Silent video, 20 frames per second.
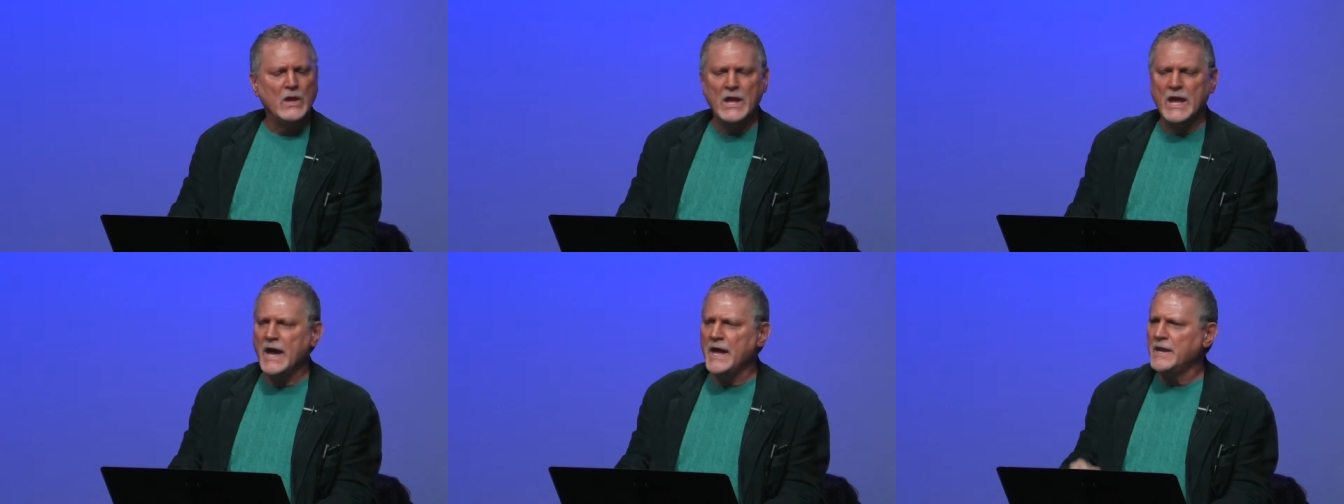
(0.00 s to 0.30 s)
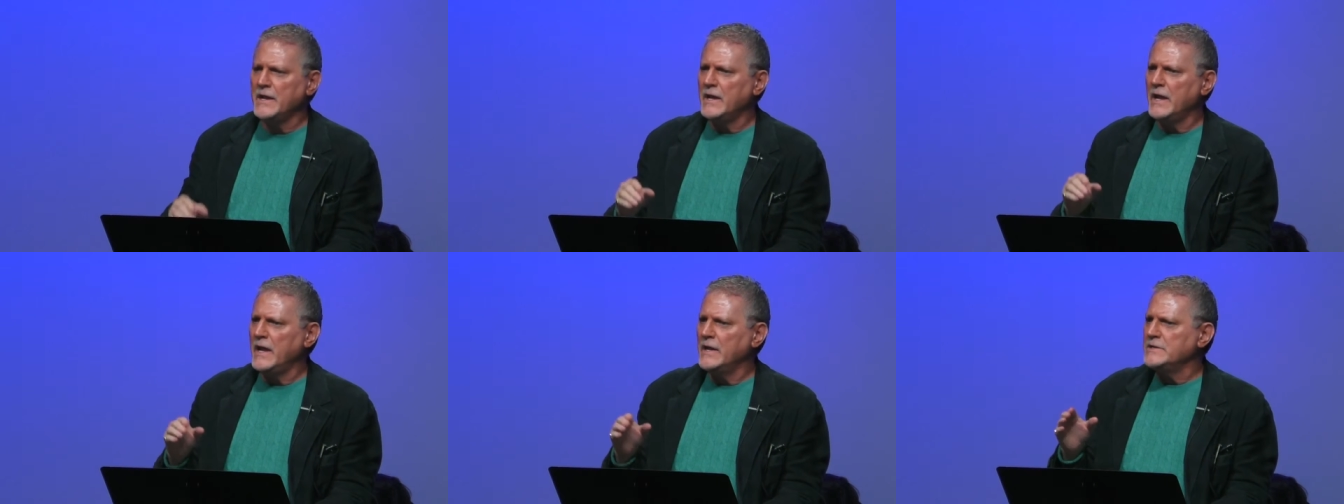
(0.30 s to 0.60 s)

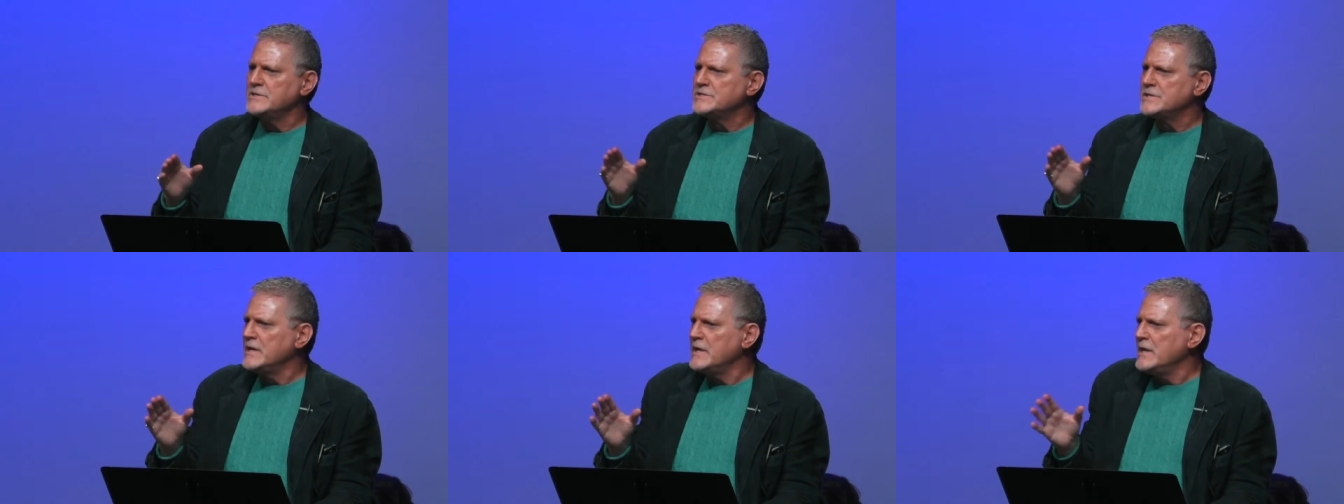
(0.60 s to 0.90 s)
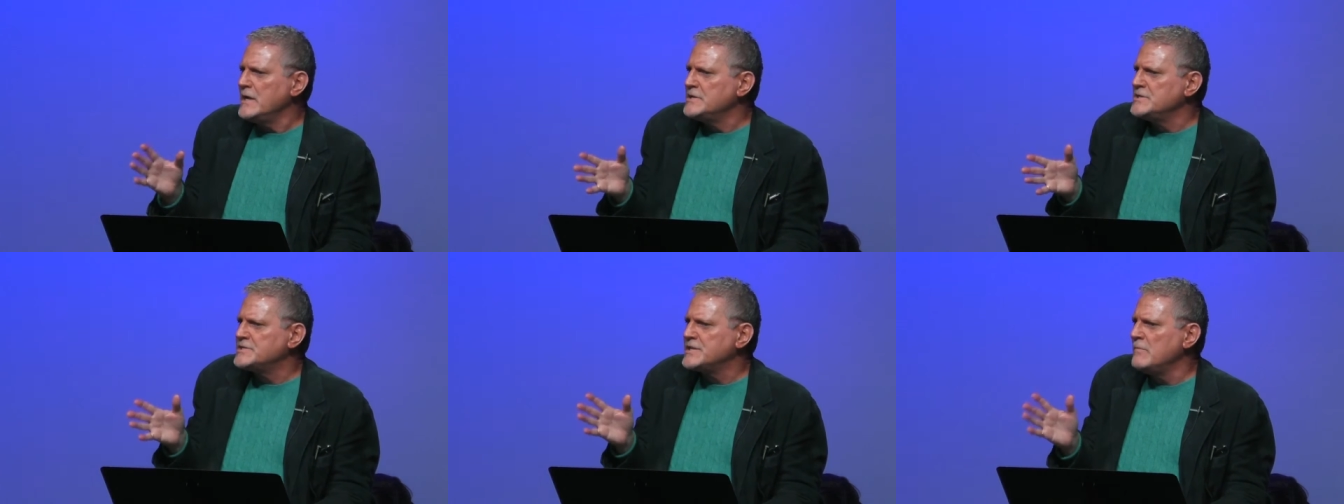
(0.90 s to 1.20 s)
And, and,
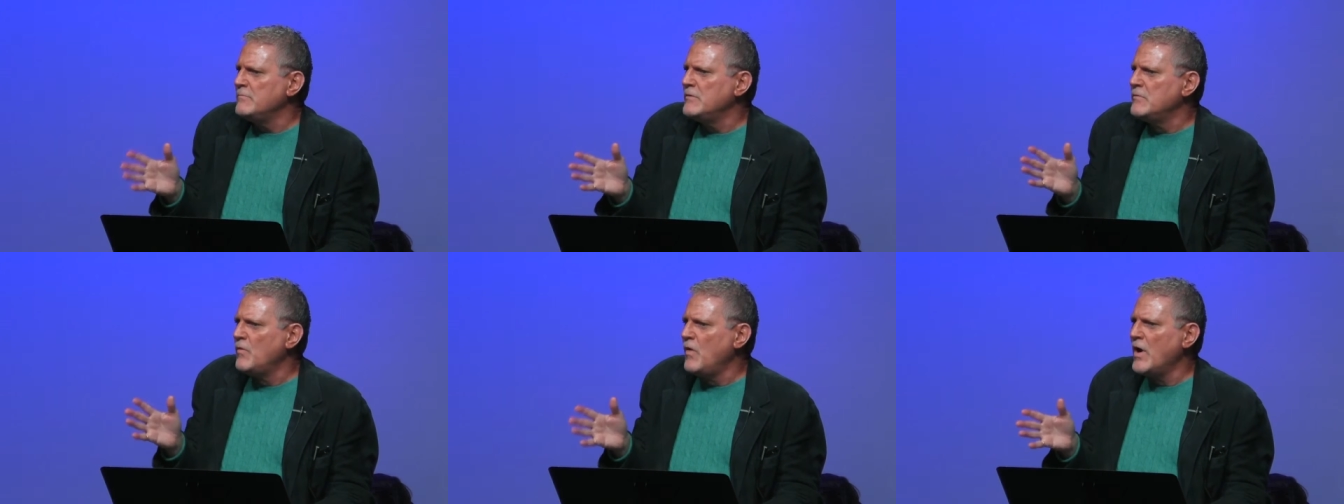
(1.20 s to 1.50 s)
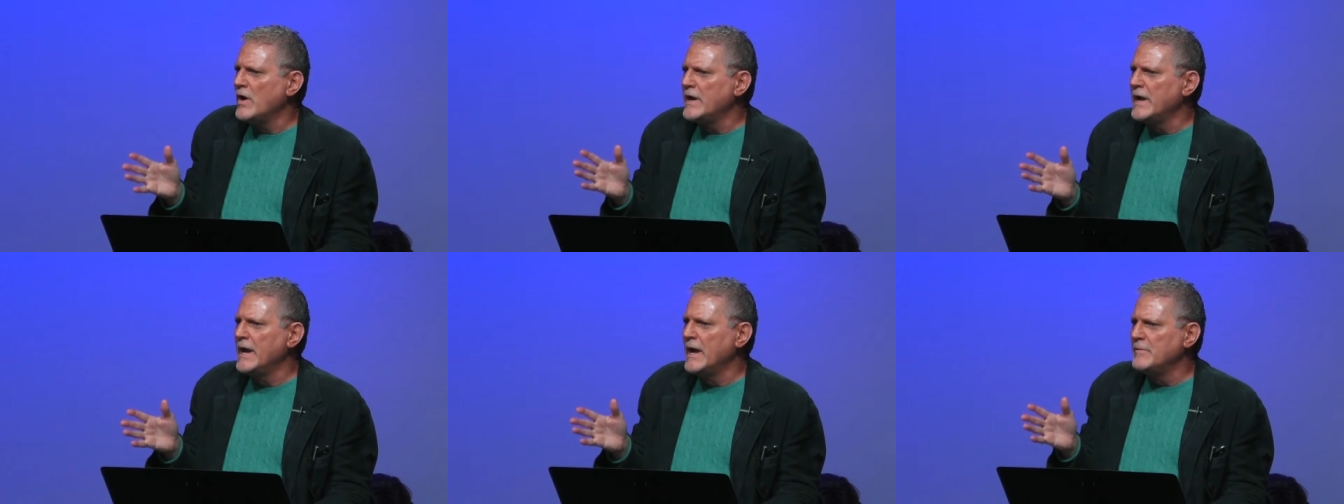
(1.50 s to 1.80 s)
and someone
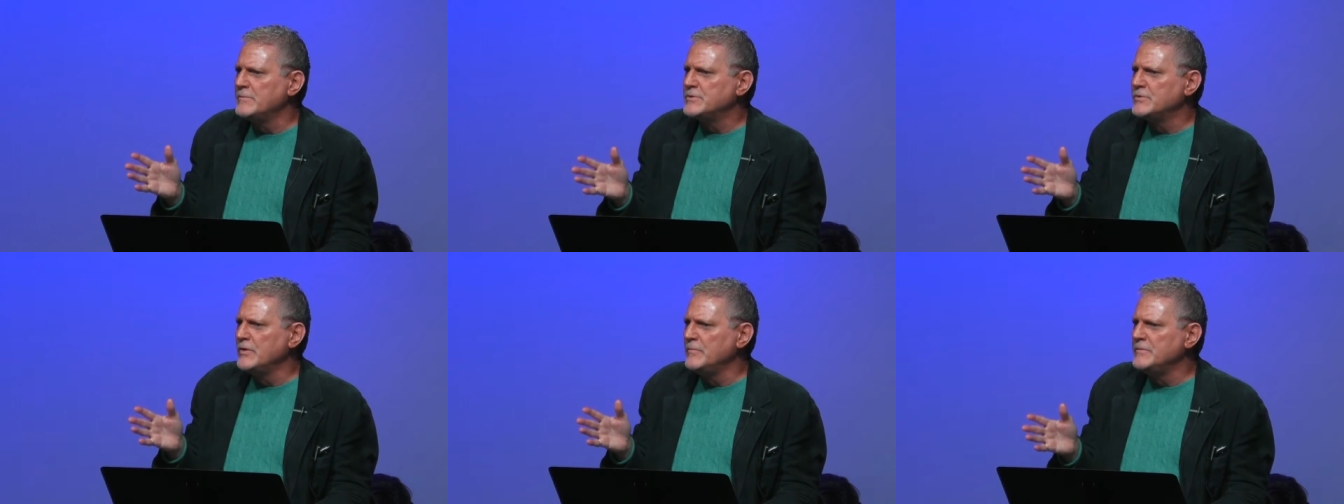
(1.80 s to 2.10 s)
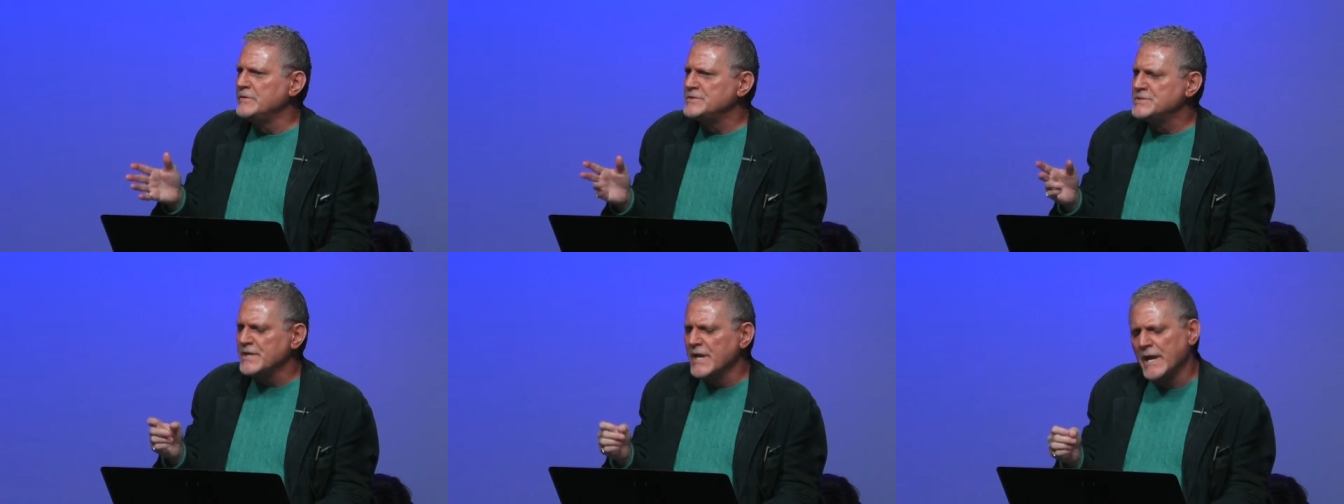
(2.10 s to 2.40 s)
walking up to
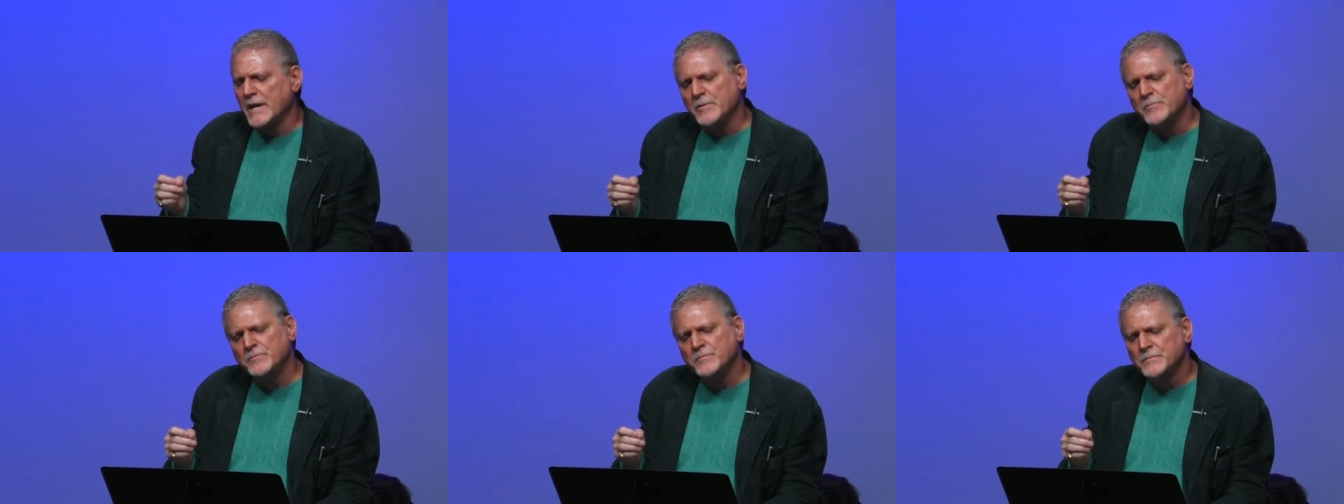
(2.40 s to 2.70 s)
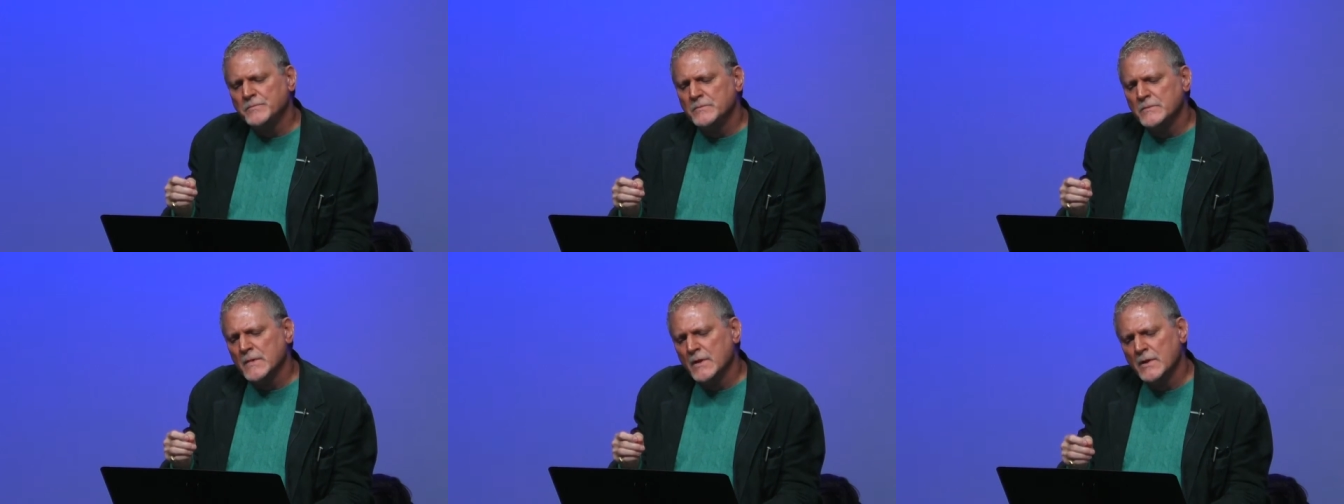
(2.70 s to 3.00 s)
him and saying,
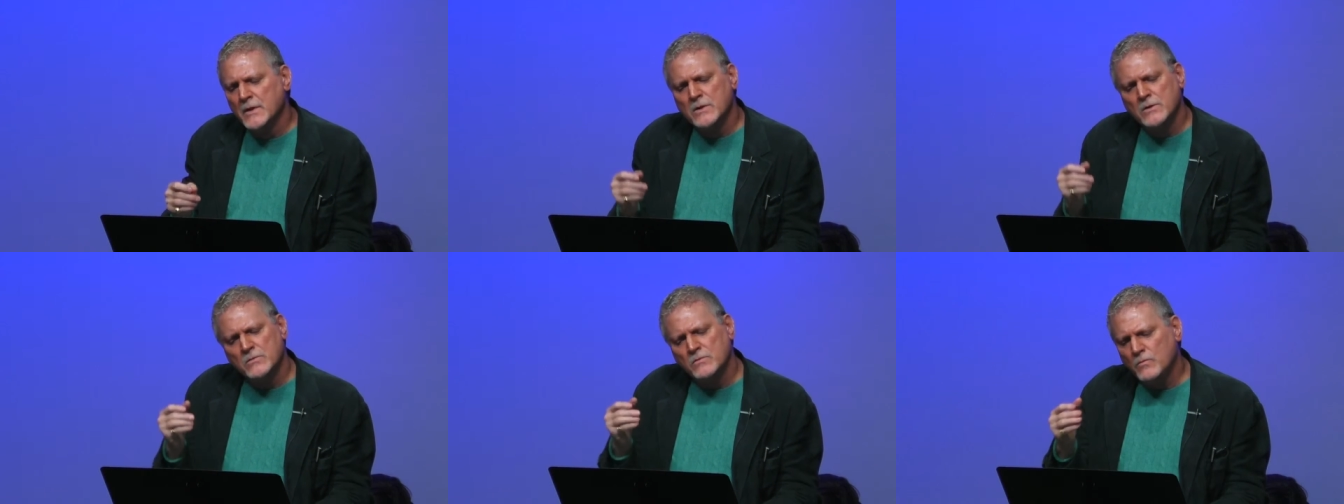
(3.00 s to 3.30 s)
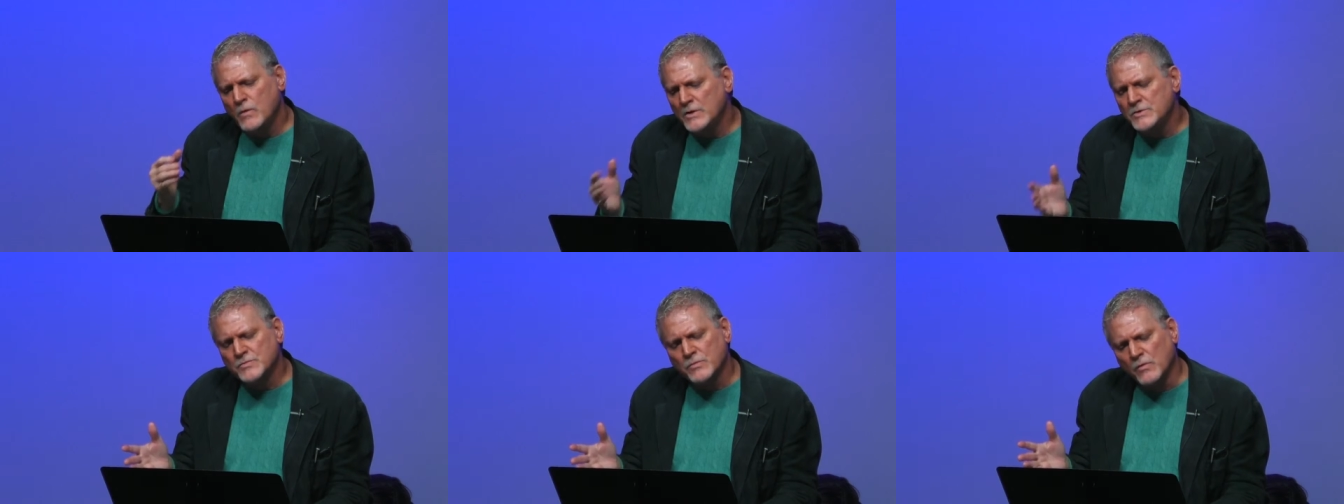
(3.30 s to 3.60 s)

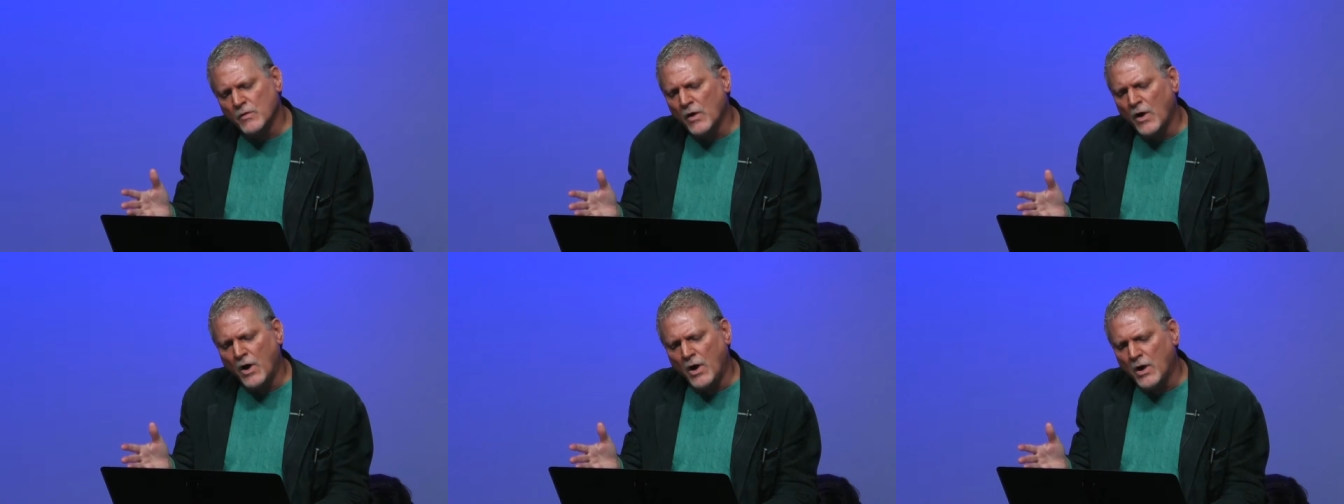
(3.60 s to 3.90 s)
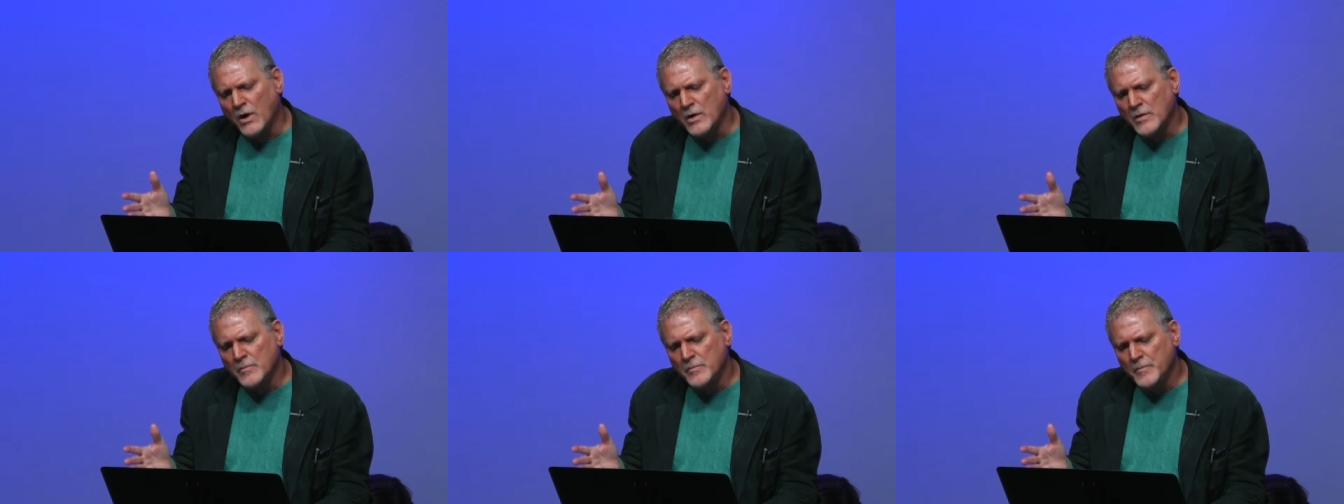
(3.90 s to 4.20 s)
What's
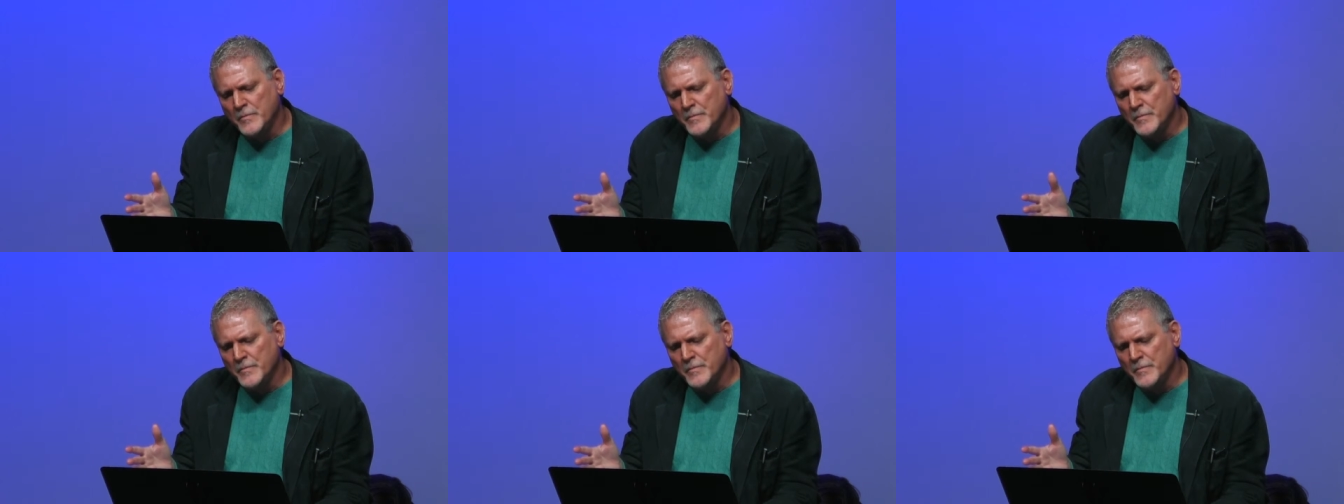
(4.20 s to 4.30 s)
wrong?